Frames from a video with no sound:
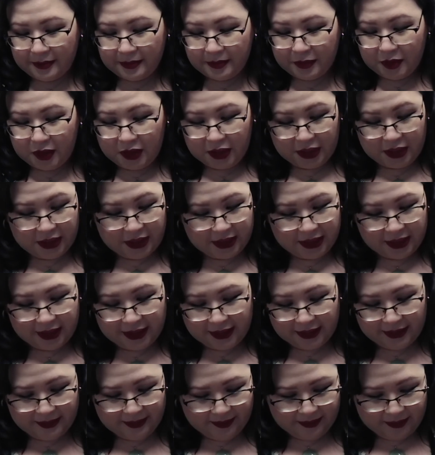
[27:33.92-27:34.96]

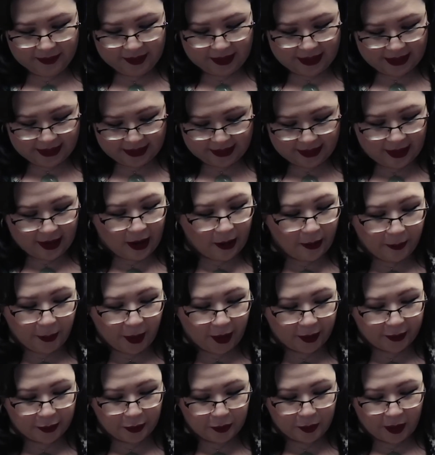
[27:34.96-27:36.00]
She is not
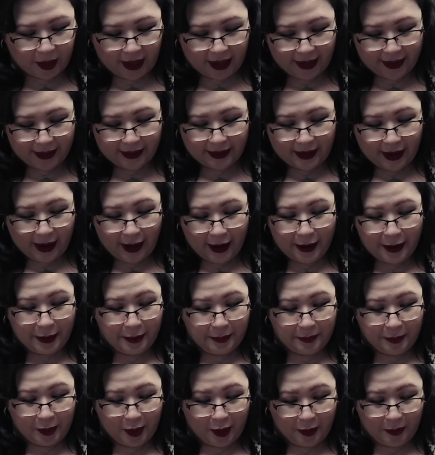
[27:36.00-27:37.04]
bothered by it. I
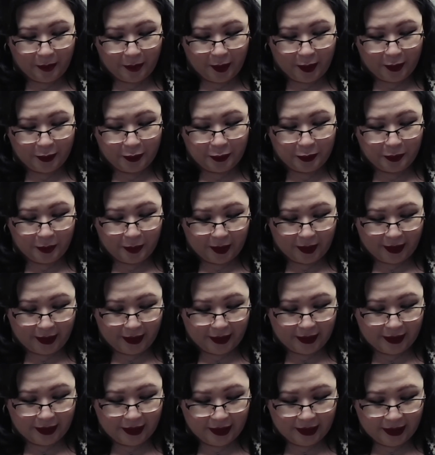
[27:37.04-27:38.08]
am not bothered by
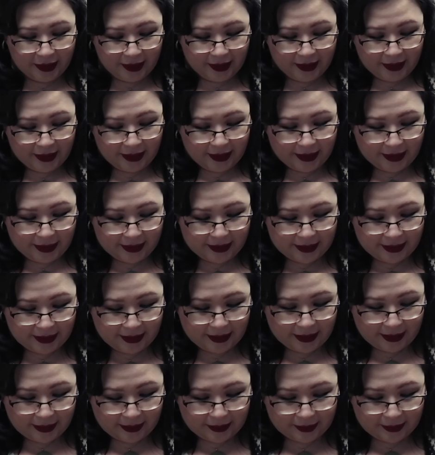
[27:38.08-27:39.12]
it. It did
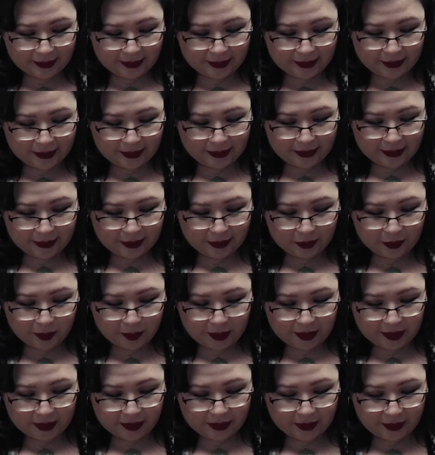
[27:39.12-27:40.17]
get a little
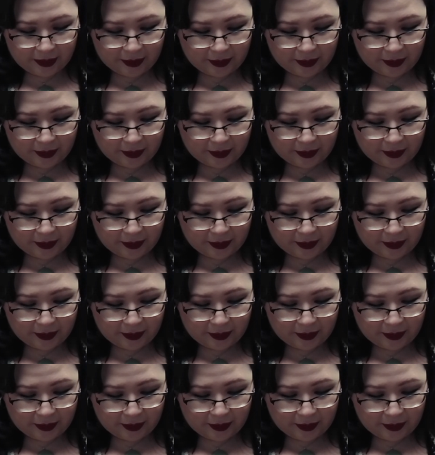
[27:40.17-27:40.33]
bit